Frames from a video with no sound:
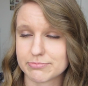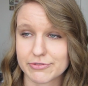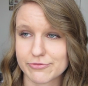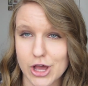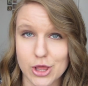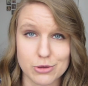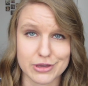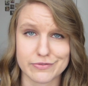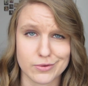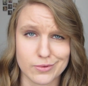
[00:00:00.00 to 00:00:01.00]
But follow
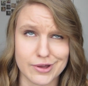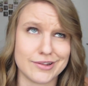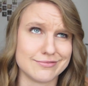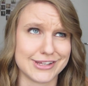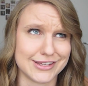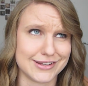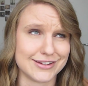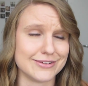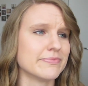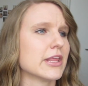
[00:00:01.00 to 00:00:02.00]
me if you want, I don't
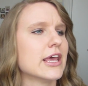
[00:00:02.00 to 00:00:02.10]
know.